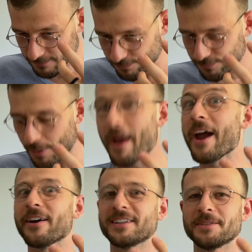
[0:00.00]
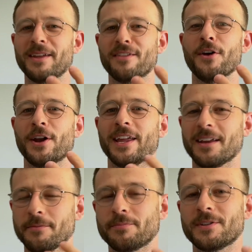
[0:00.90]
preparing to be 30
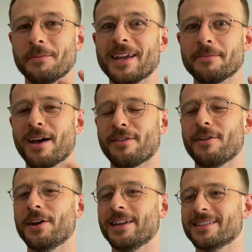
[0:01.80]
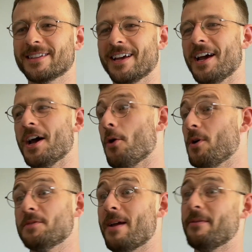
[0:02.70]
and to be in my 30s,
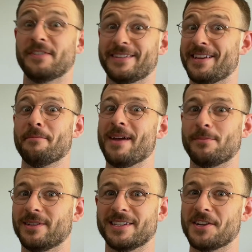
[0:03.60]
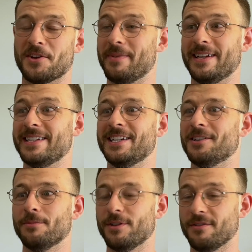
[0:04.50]
which maybe for some people is not a big deal,
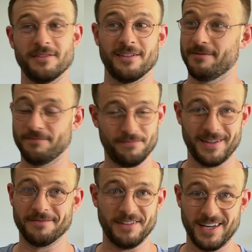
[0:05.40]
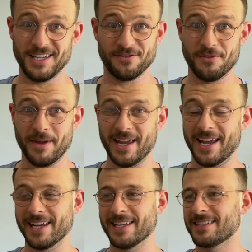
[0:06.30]
but it is for me, I
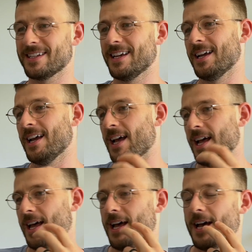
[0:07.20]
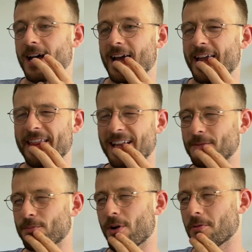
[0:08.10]
guess. And that's
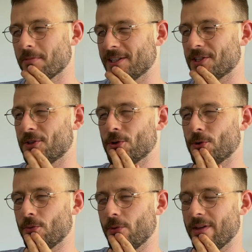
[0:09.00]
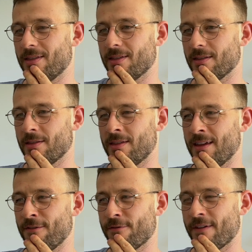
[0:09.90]
probably to do with the
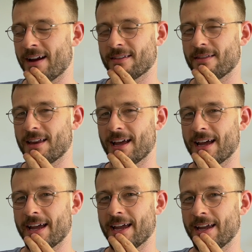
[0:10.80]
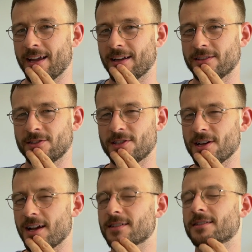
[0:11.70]
fact that I
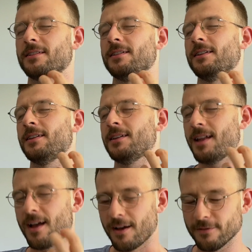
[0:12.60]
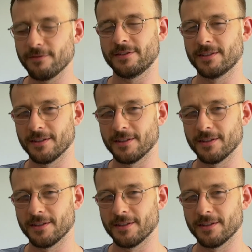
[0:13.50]
just loved